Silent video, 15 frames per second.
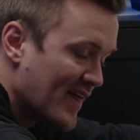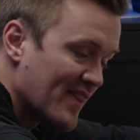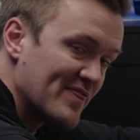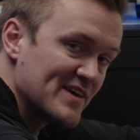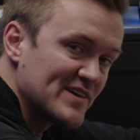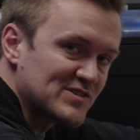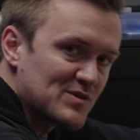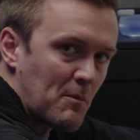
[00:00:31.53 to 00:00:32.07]

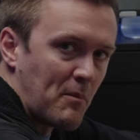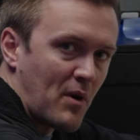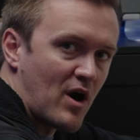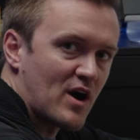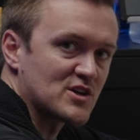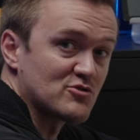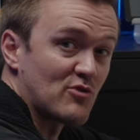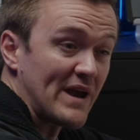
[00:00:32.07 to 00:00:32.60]
this
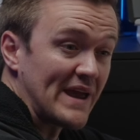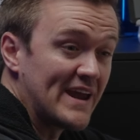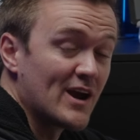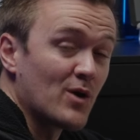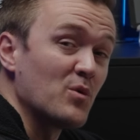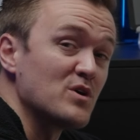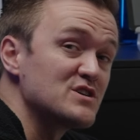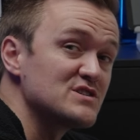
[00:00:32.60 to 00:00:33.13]
box right
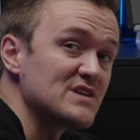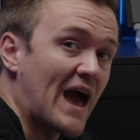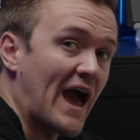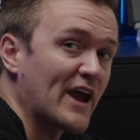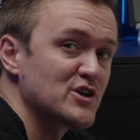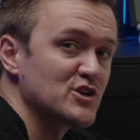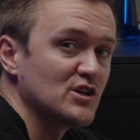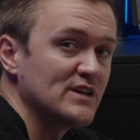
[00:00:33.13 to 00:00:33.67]
here, which is
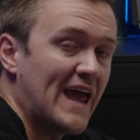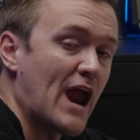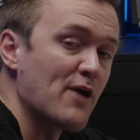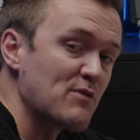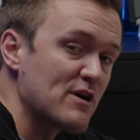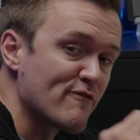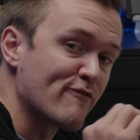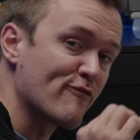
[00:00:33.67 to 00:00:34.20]
actually a
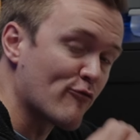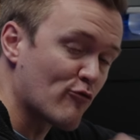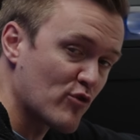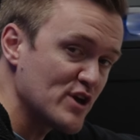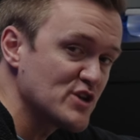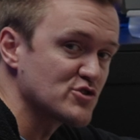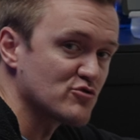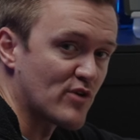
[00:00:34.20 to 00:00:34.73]

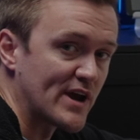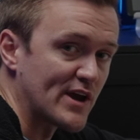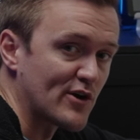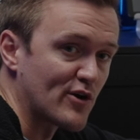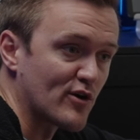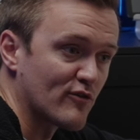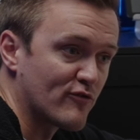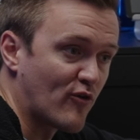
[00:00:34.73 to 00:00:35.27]

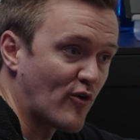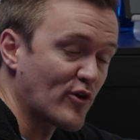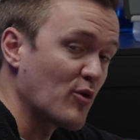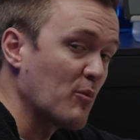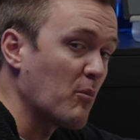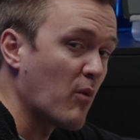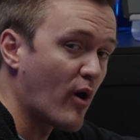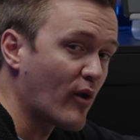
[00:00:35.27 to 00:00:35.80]
refrigerator for
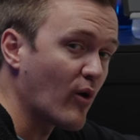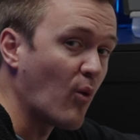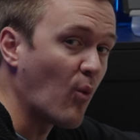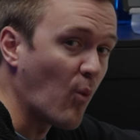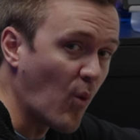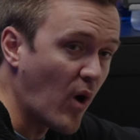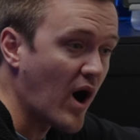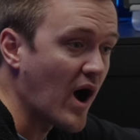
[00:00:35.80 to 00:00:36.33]
your Model
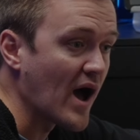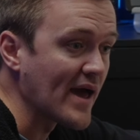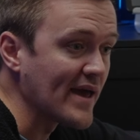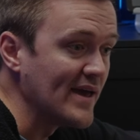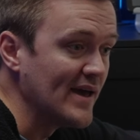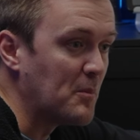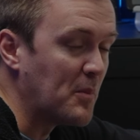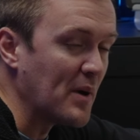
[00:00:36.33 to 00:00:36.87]

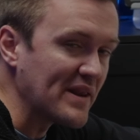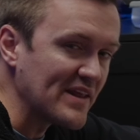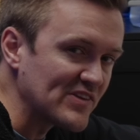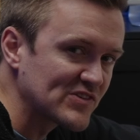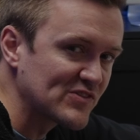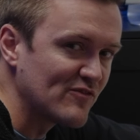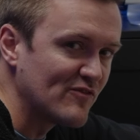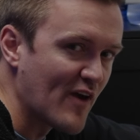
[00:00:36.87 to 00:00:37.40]
Y, but
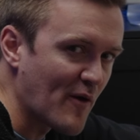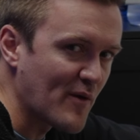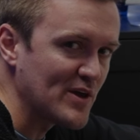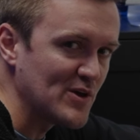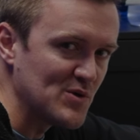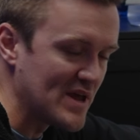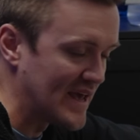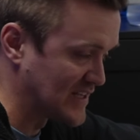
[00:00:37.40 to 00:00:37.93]
it's very
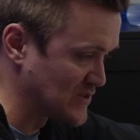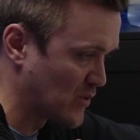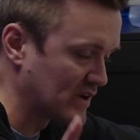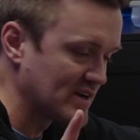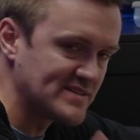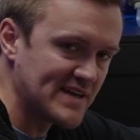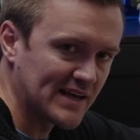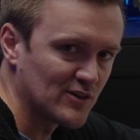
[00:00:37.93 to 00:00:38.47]
unique. So we're
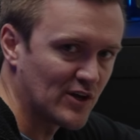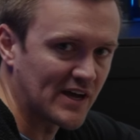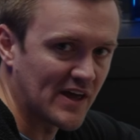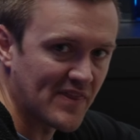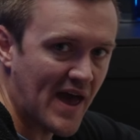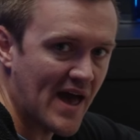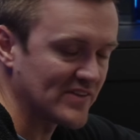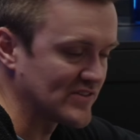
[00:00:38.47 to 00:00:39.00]
gonna take a look
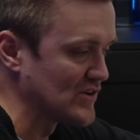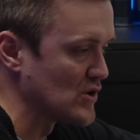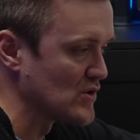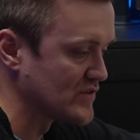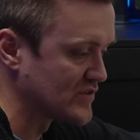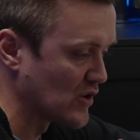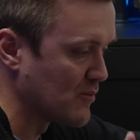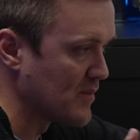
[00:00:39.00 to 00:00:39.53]
at that soon. So